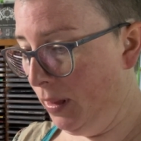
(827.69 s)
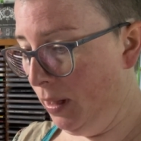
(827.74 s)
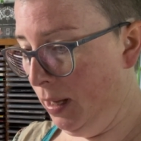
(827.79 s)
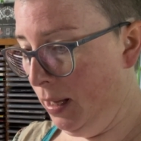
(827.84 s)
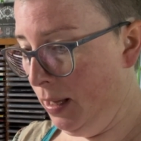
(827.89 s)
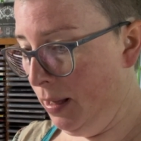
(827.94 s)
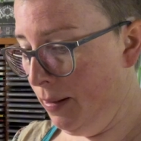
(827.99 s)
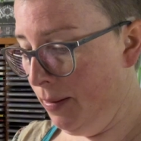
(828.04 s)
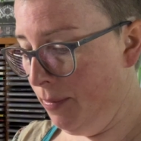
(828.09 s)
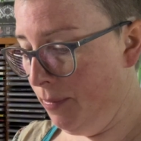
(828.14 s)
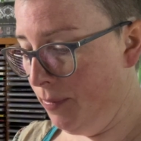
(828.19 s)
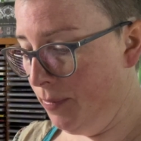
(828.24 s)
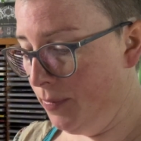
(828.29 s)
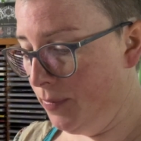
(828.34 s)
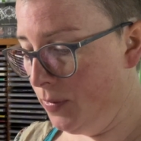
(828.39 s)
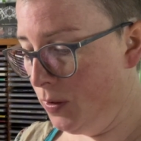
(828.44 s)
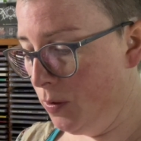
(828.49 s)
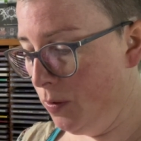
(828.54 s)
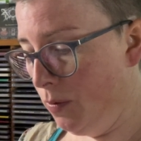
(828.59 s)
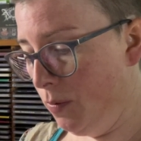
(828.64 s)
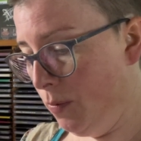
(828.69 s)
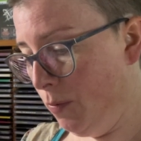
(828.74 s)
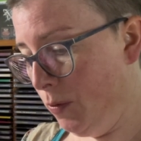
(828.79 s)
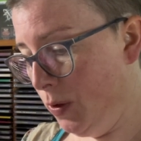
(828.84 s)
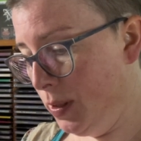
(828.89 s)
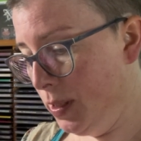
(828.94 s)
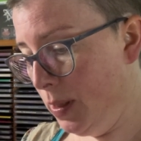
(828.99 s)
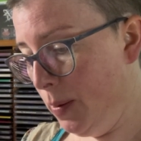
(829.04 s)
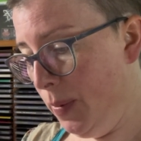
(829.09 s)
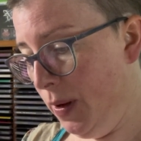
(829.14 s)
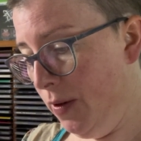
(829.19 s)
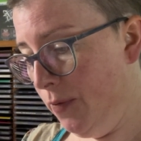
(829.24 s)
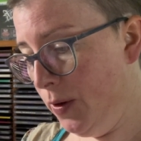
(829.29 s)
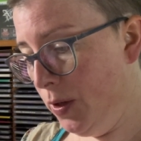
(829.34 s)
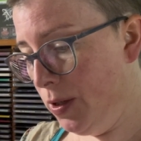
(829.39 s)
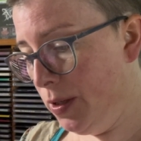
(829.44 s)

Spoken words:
so it was a bit of a